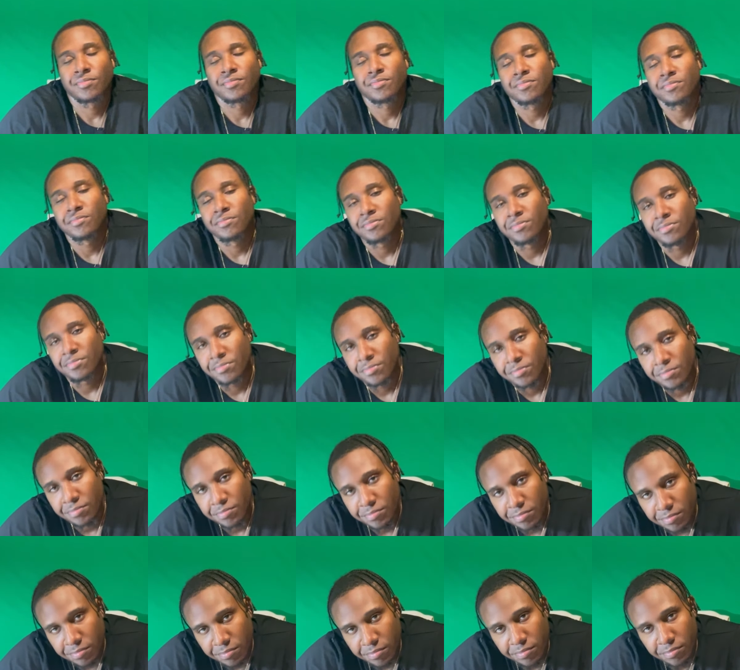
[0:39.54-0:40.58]

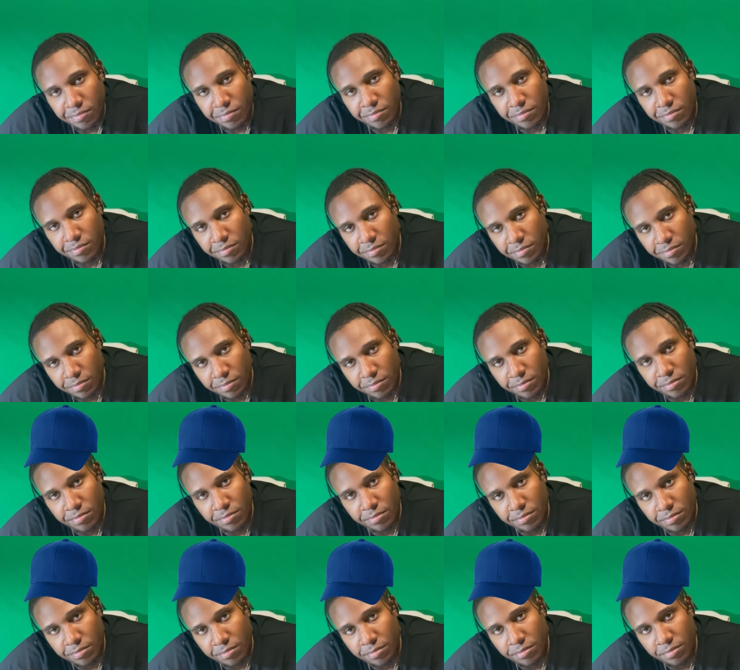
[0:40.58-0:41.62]

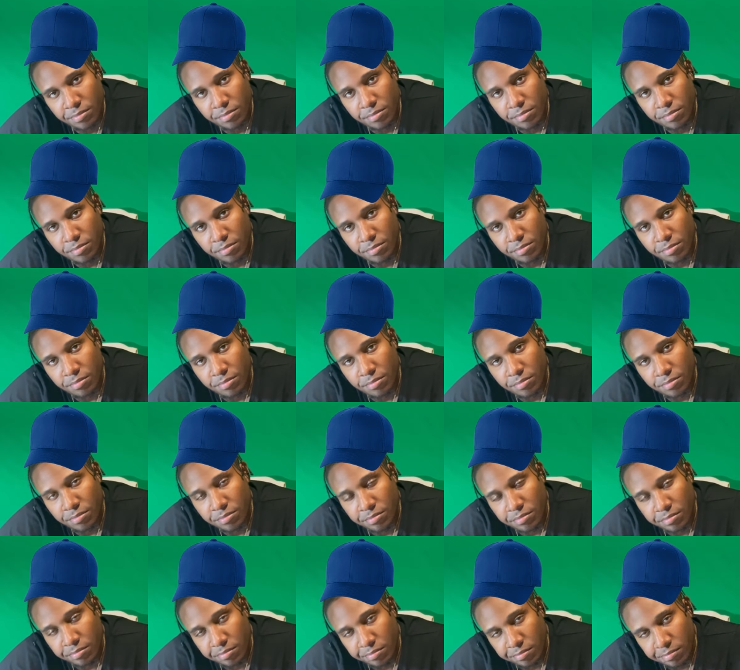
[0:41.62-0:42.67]

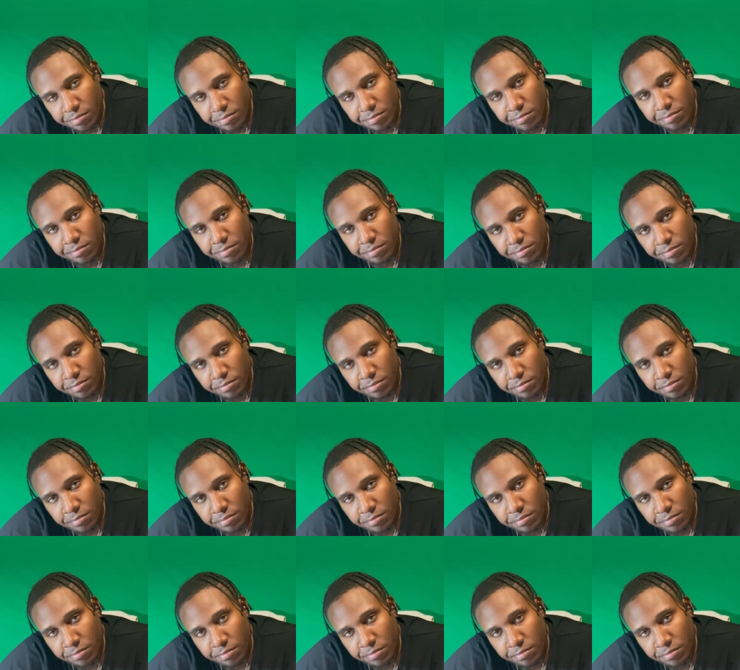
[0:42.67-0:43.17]
(no one is talking)